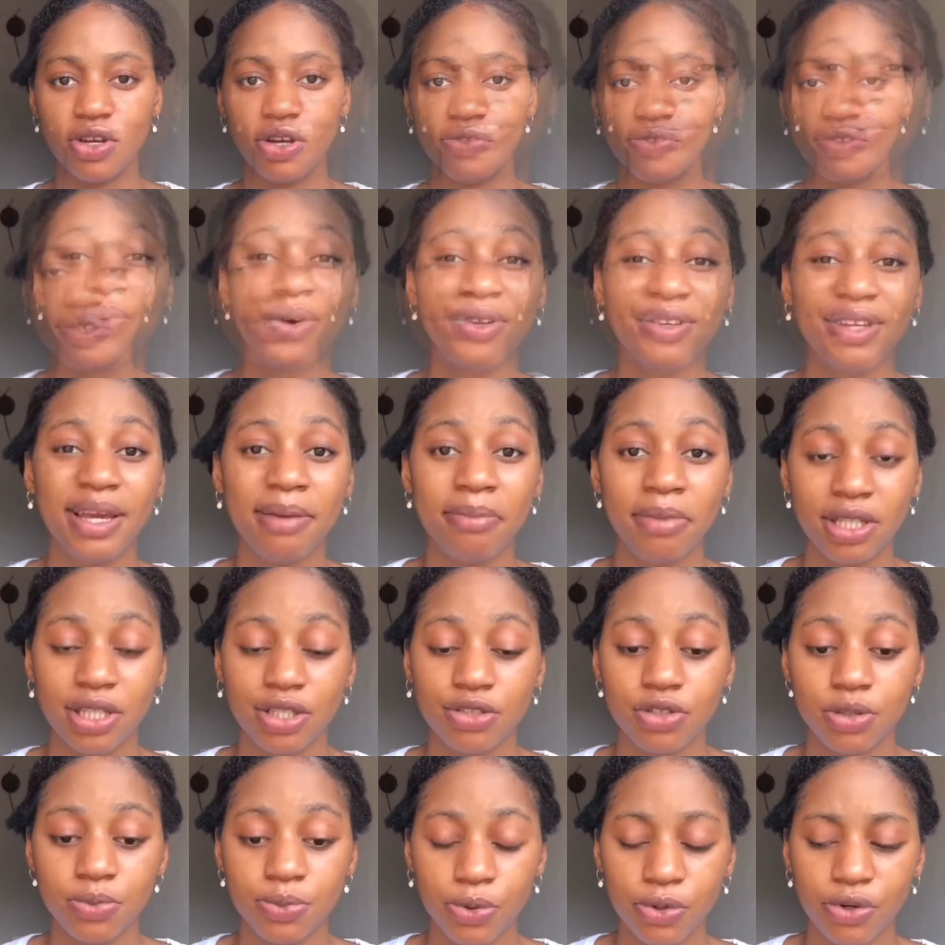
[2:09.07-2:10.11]
It's a 1-year
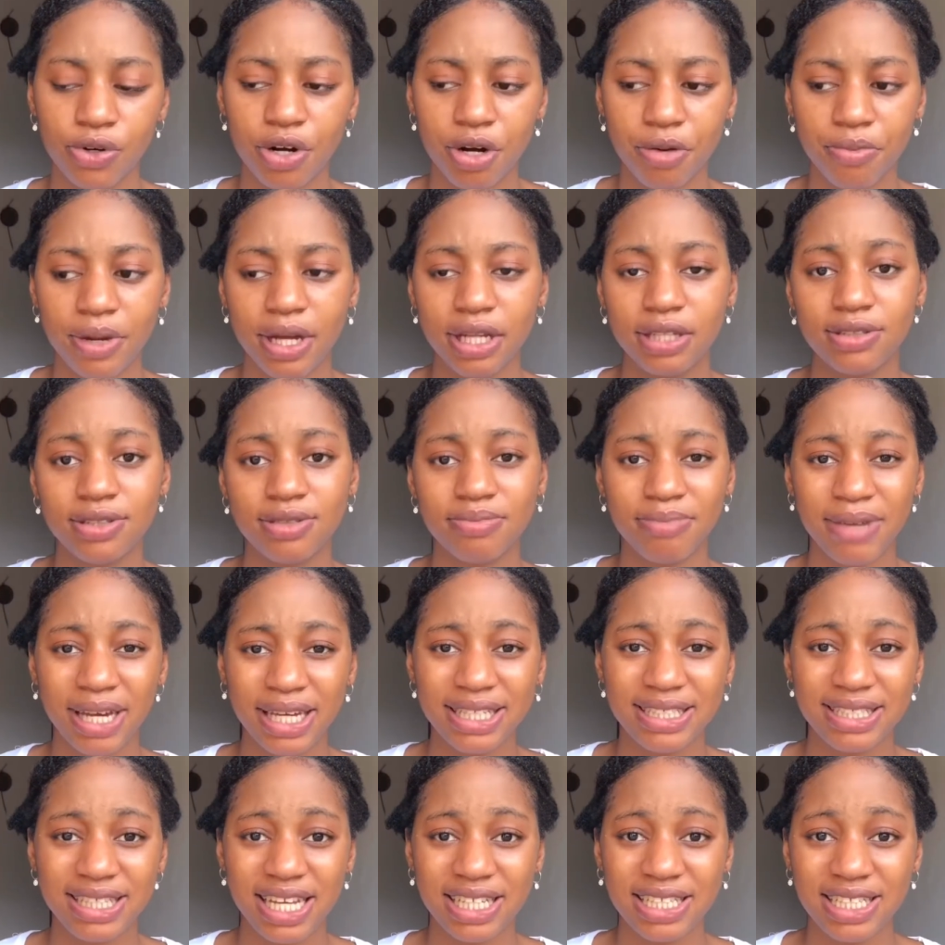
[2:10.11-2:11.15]
mandatory program and mine
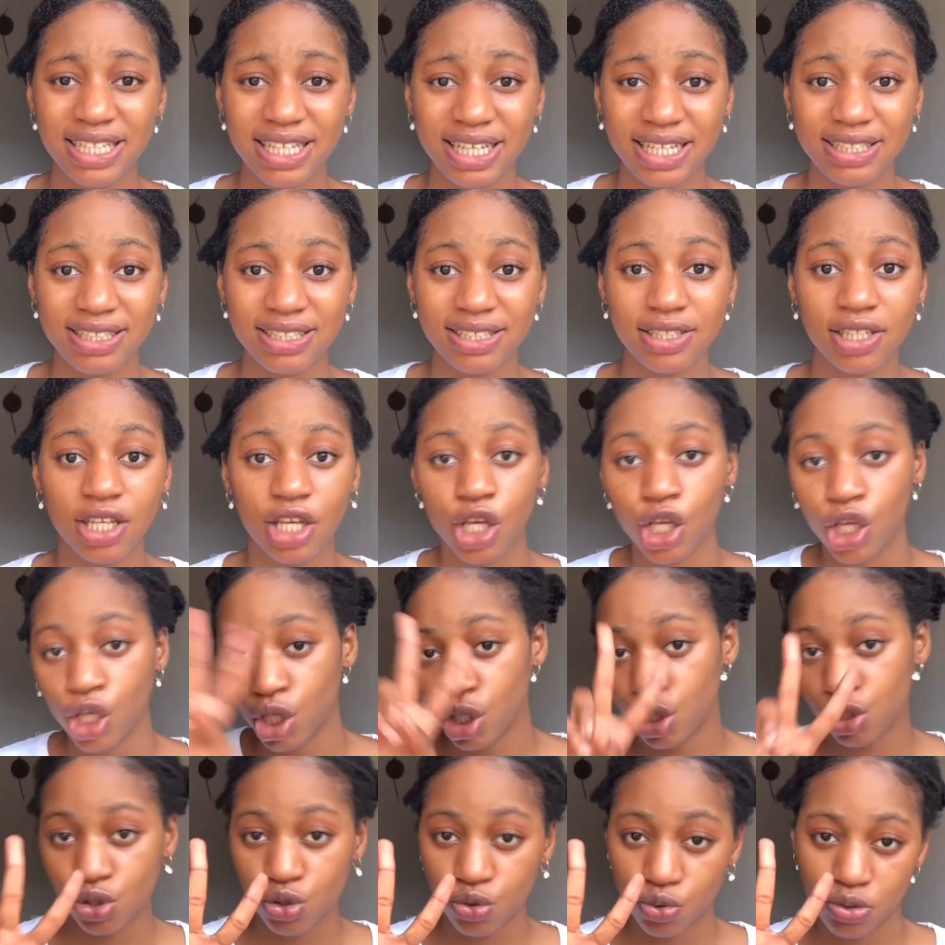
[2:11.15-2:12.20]
is actually ending
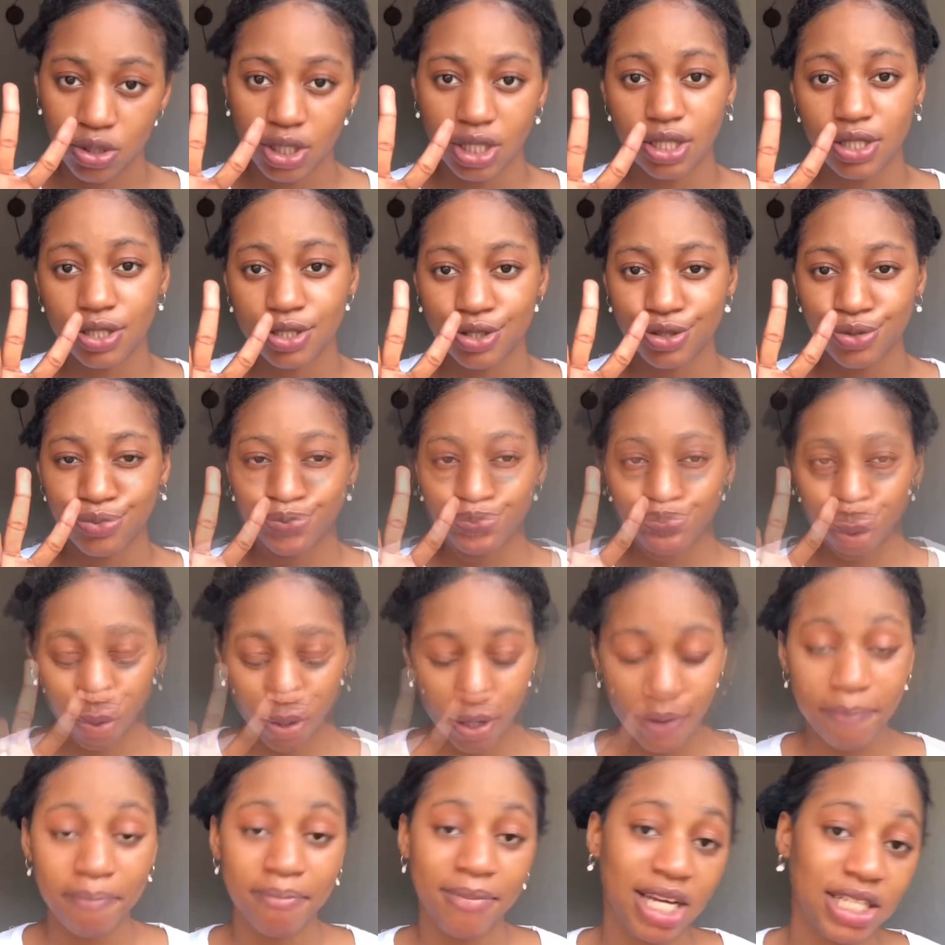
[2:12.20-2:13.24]
in 2 days, which is
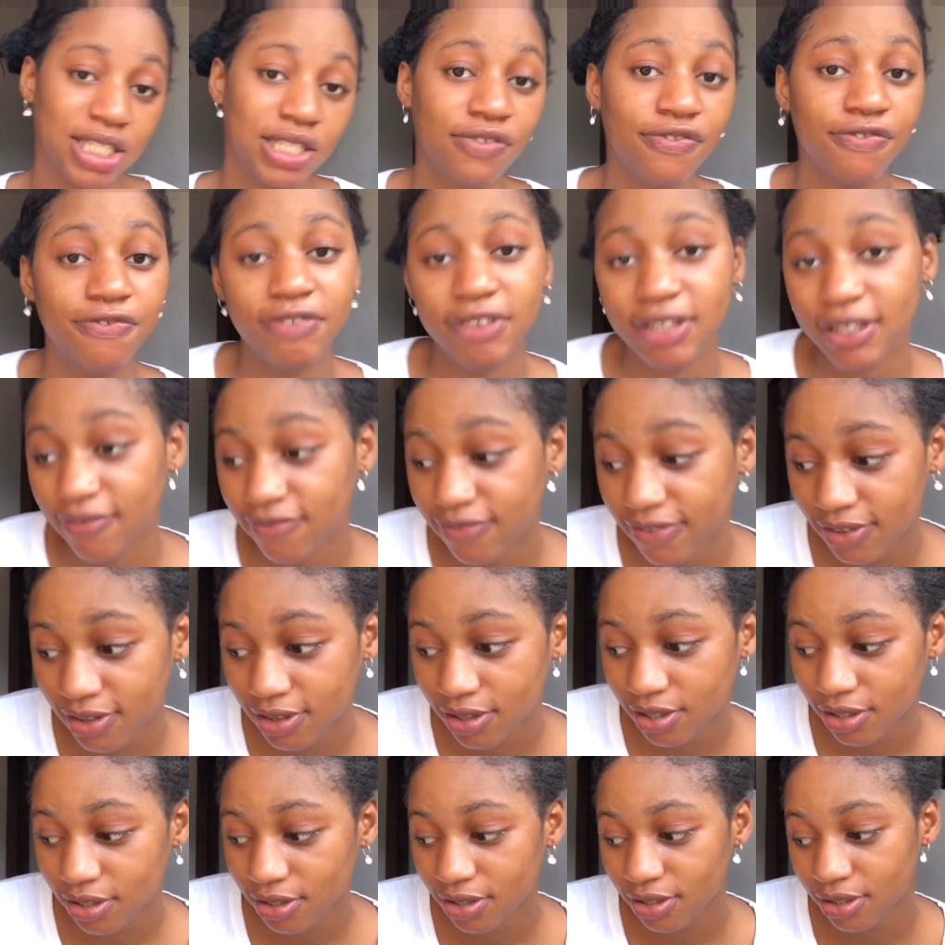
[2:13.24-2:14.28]
what, March
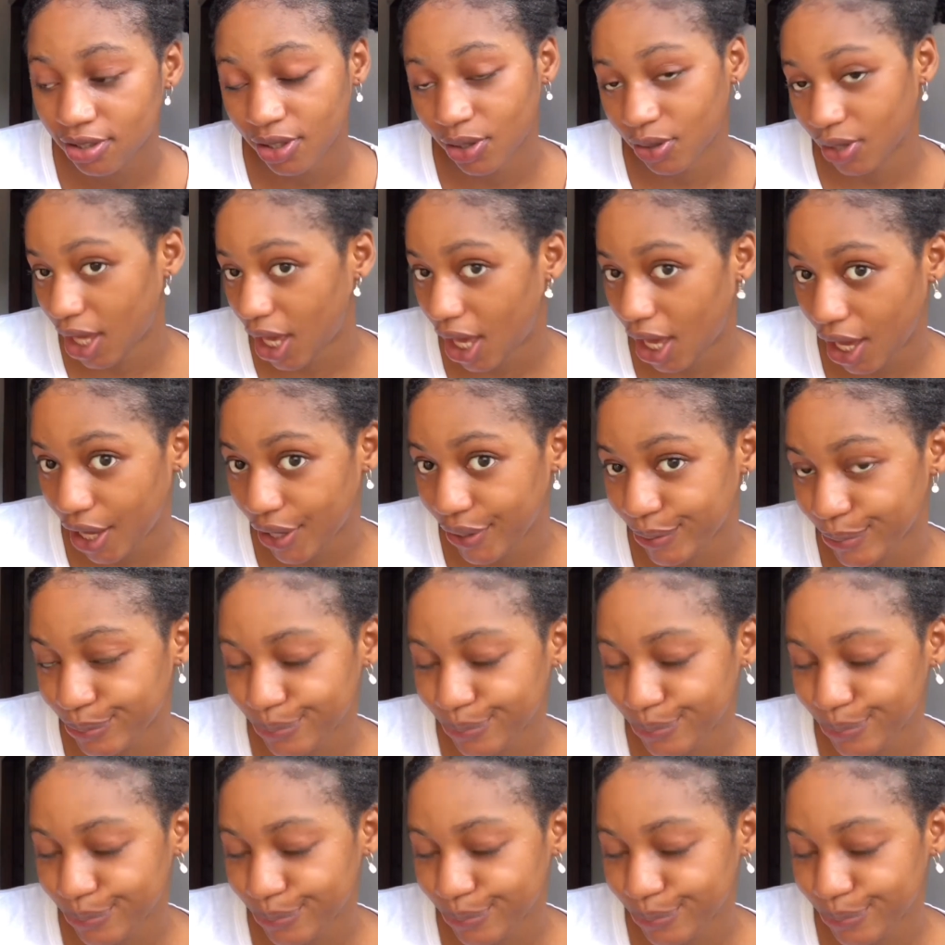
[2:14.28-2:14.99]
5th. Okay,